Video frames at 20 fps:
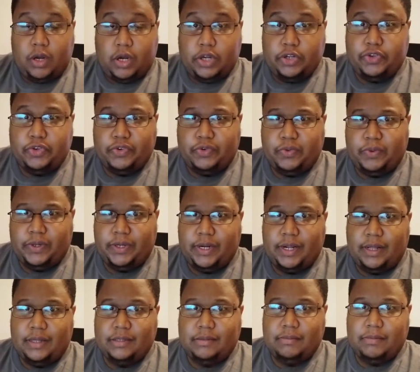
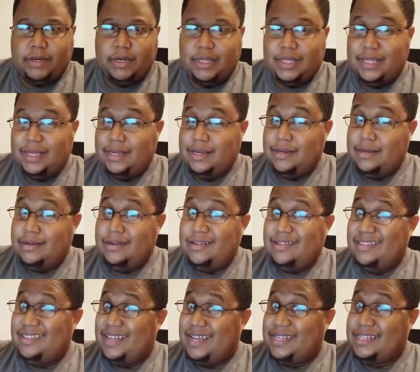$120 a month.
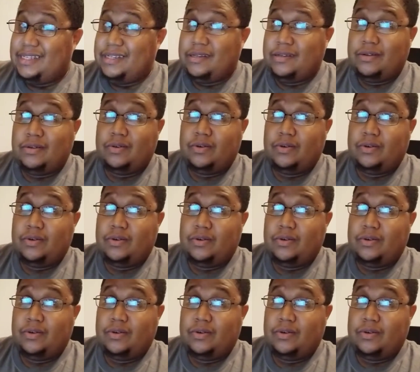That's